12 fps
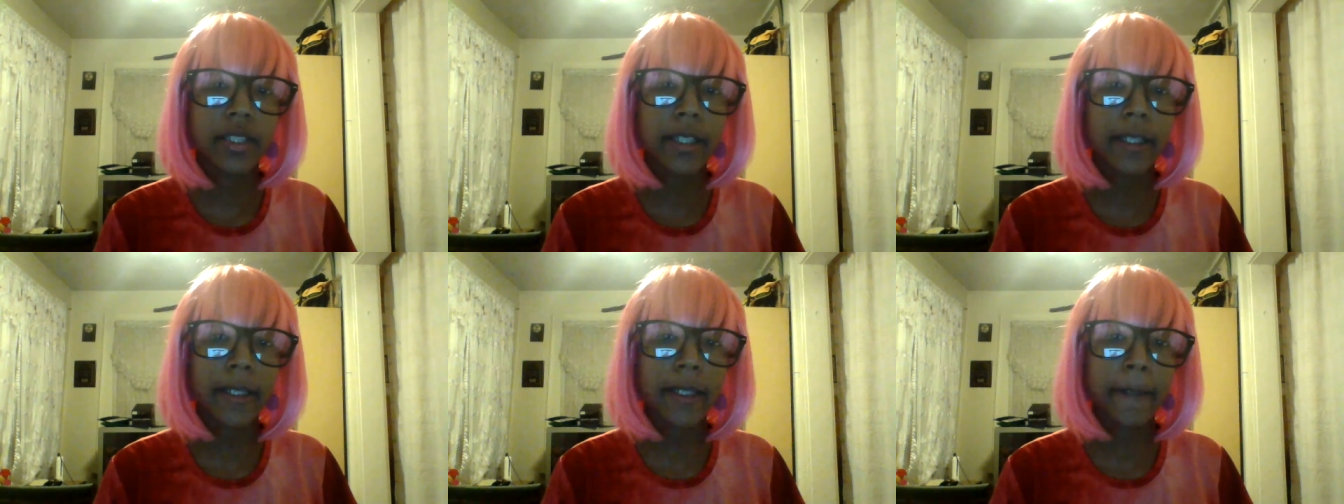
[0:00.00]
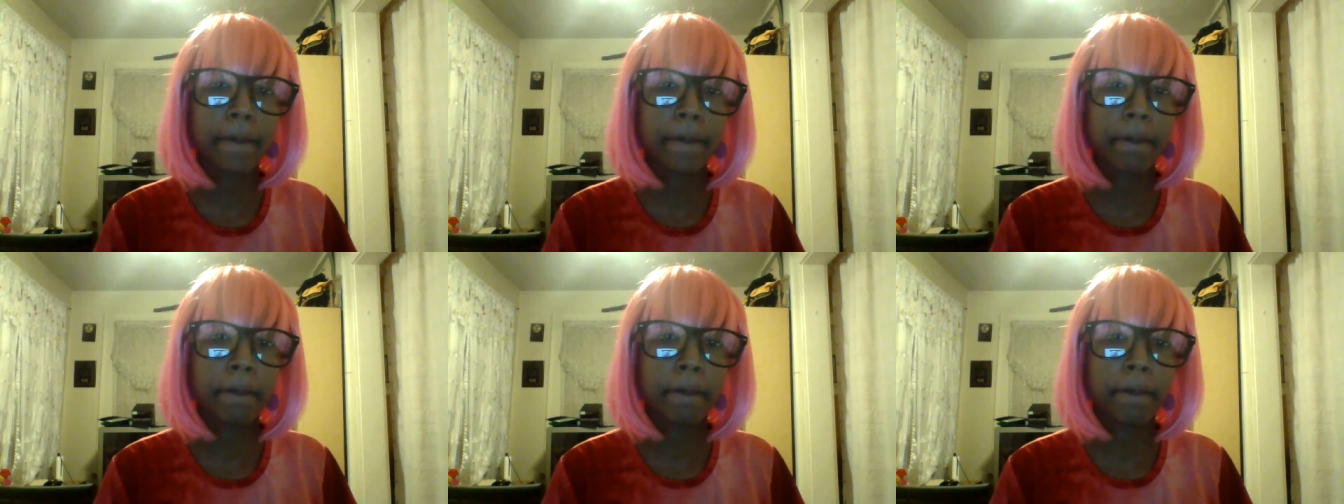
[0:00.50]
Yeah.
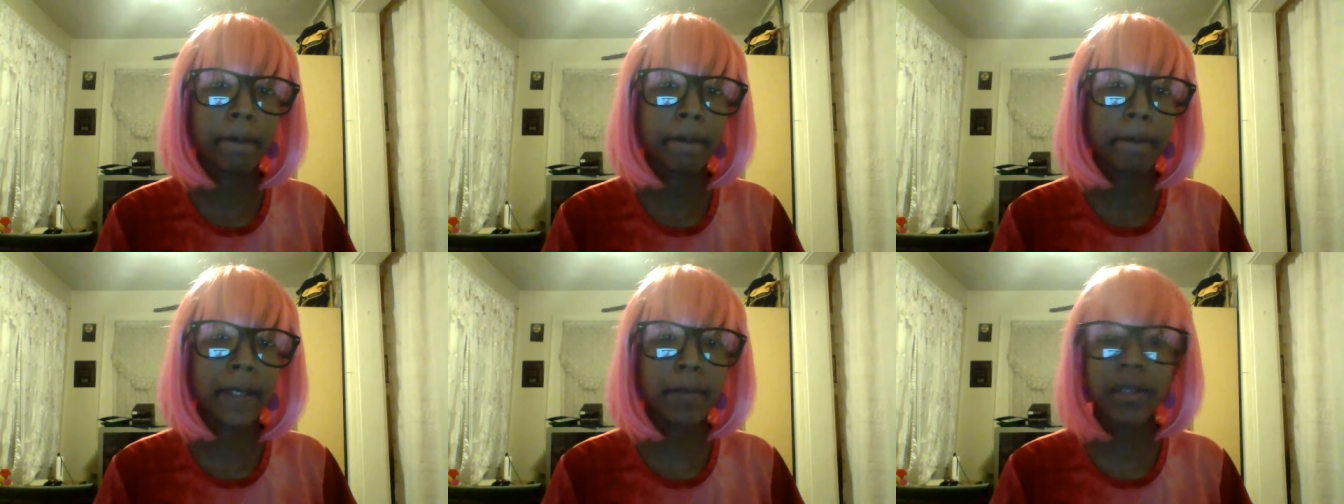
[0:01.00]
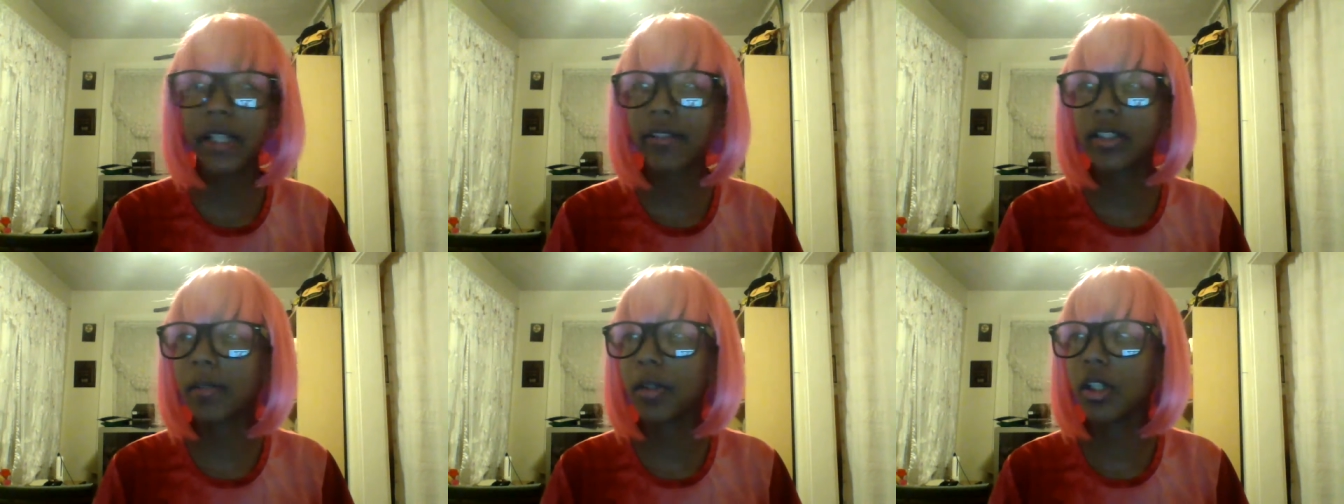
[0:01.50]
I mean, I
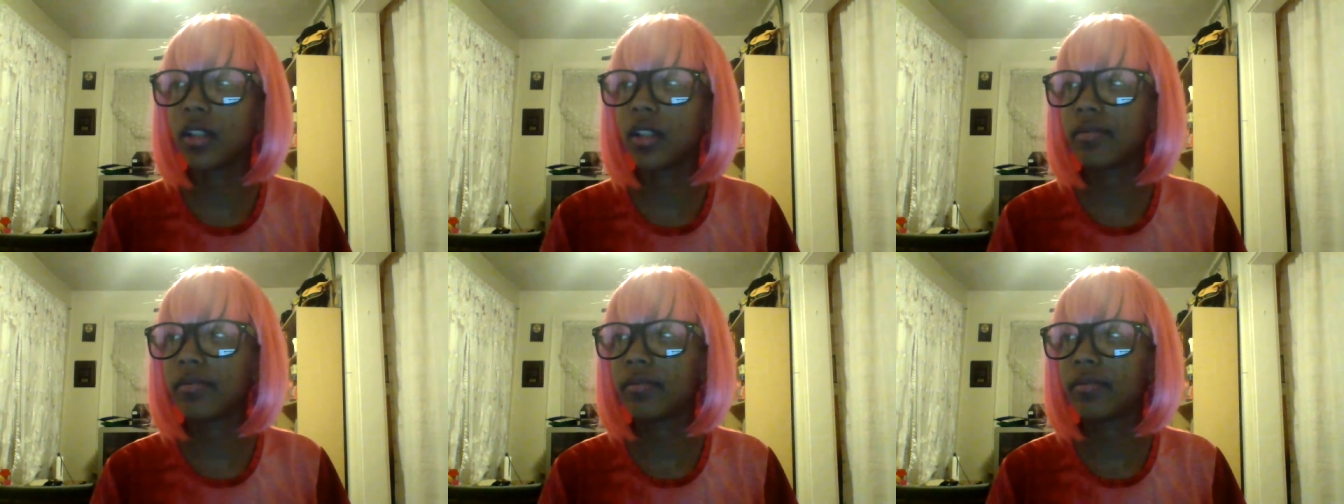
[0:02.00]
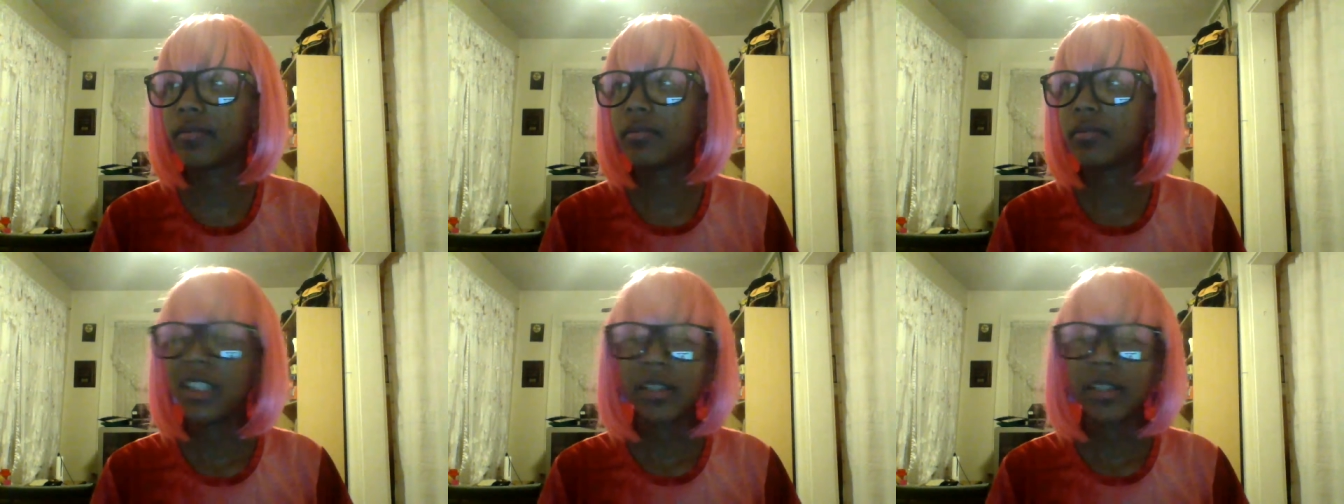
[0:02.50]
have time off.
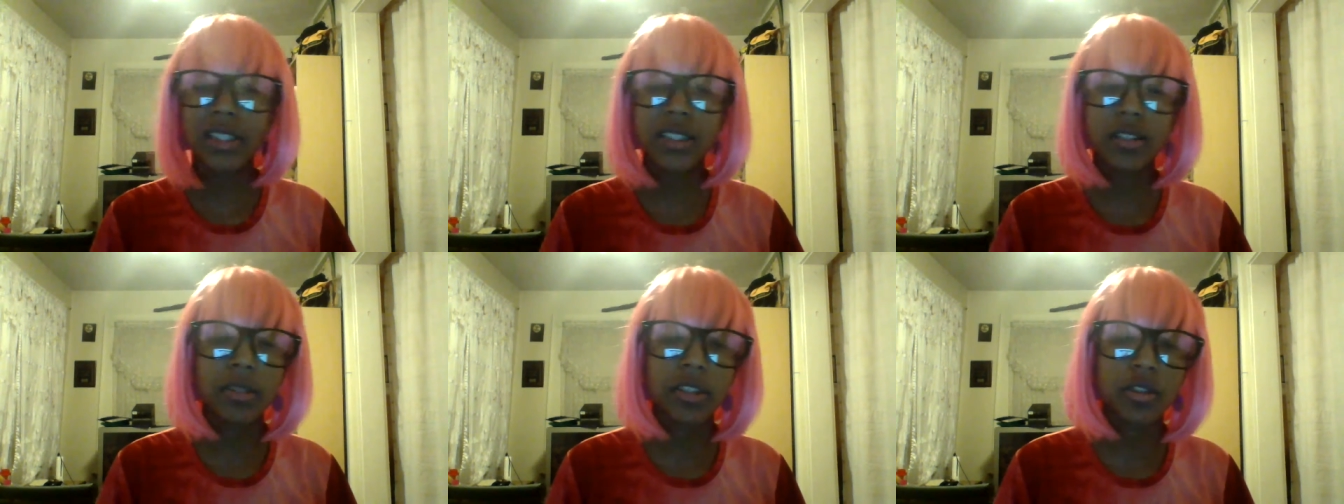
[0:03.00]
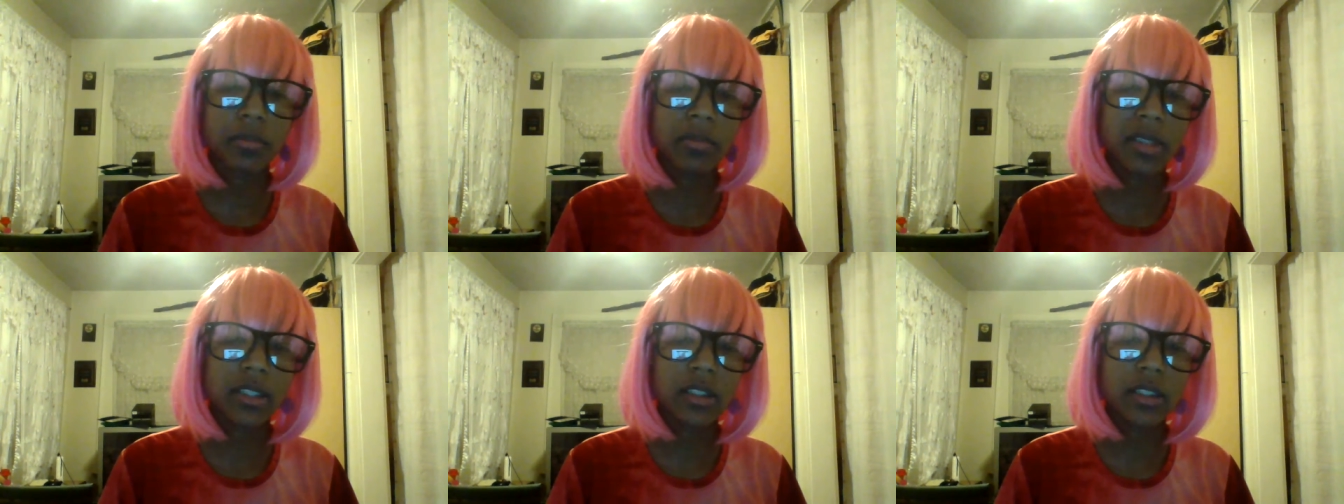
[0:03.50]
I still be too
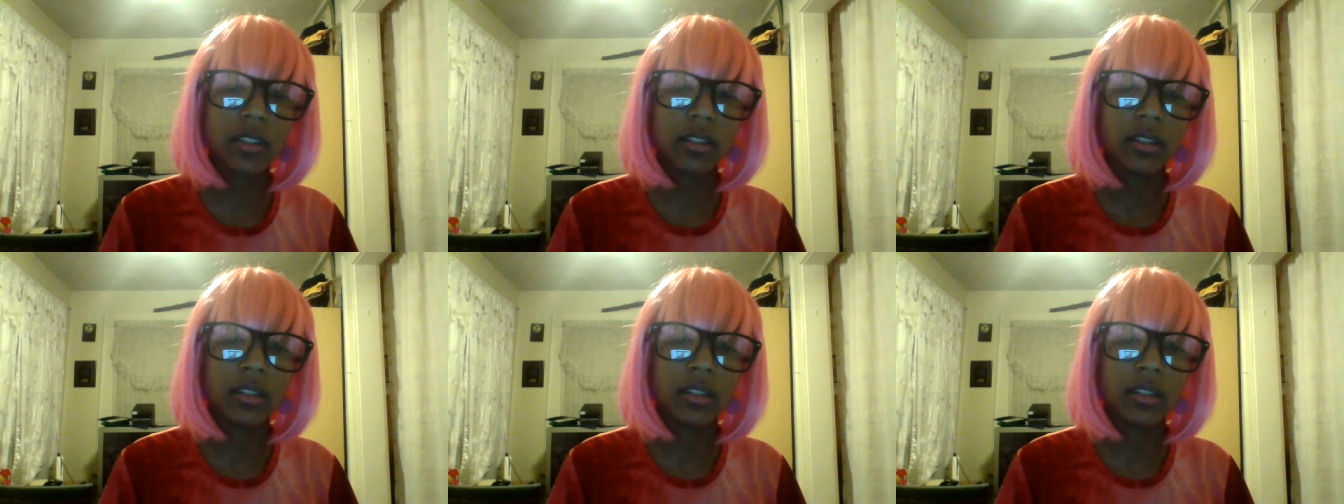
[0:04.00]
busy.